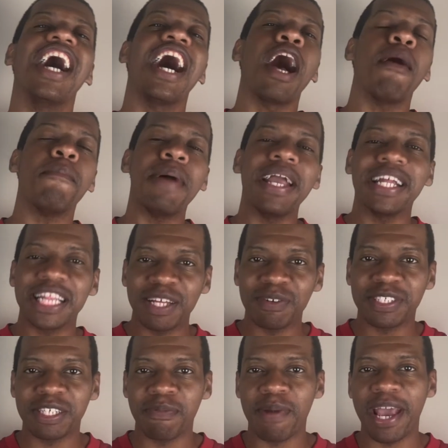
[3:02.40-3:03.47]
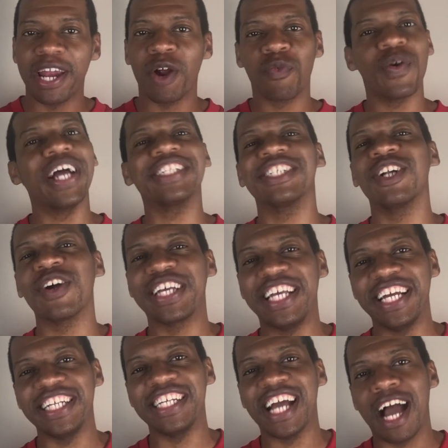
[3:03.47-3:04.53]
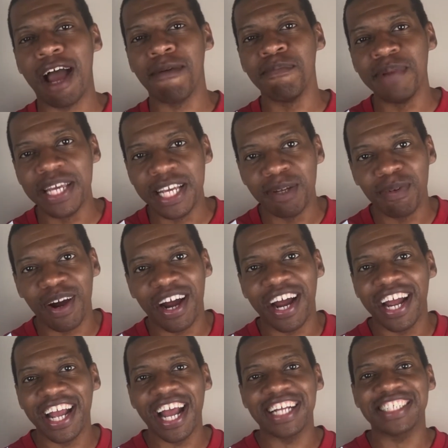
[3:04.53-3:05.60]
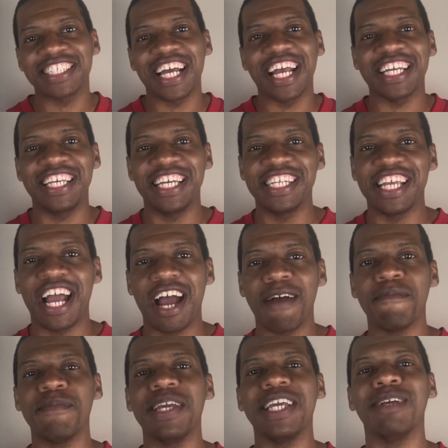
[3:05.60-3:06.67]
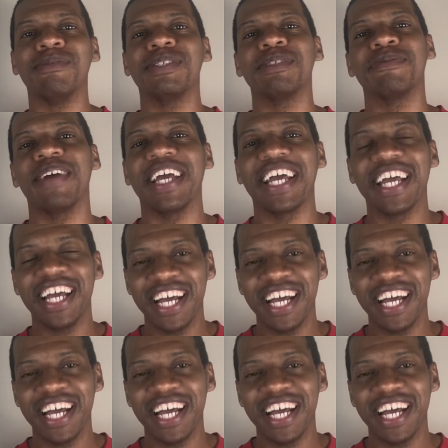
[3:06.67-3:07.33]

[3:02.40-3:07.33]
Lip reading: I made this, man, original Kenyon meme, all right? Hashtag Kenyon memes, man.